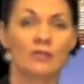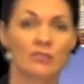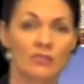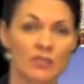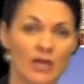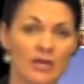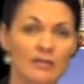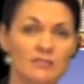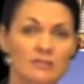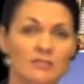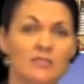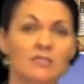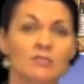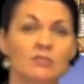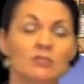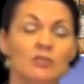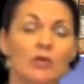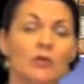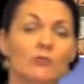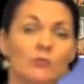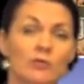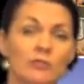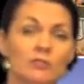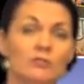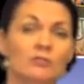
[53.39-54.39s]
that is
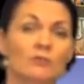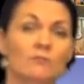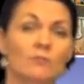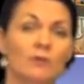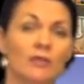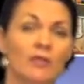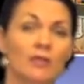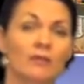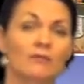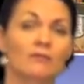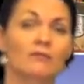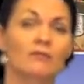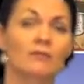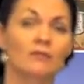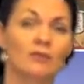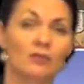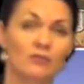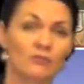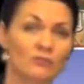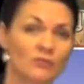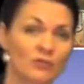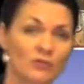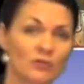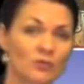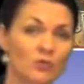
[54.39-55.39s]
going to be
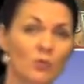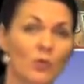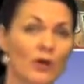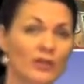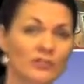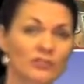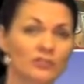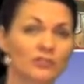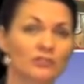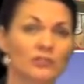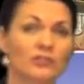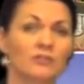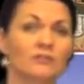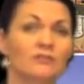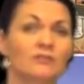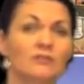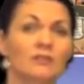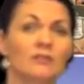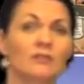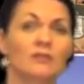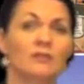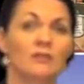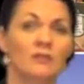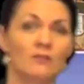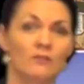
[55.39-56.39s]
the question
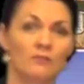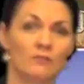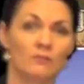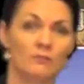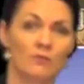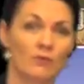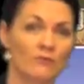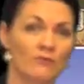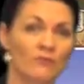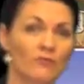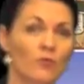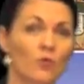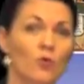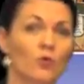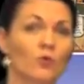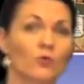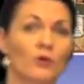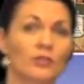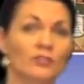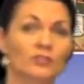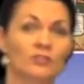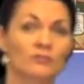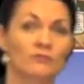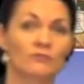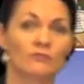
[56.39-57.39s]
for
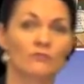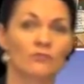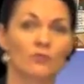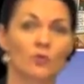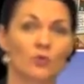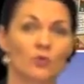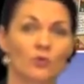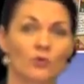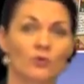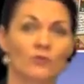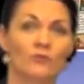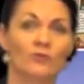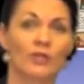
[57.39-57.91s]
question 4.